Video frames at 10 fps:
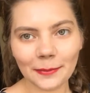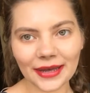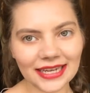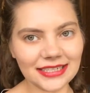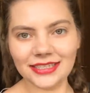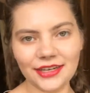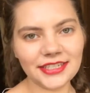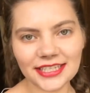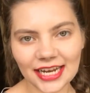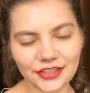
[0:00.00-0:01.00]
but I didn't
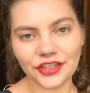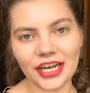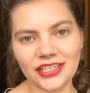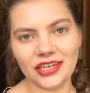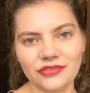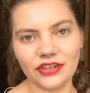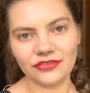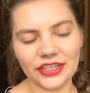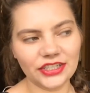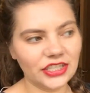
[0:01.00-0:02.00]
notice any change after I'd
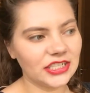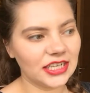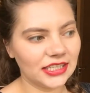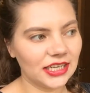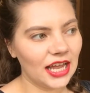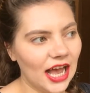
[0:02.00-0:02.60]
finished eating,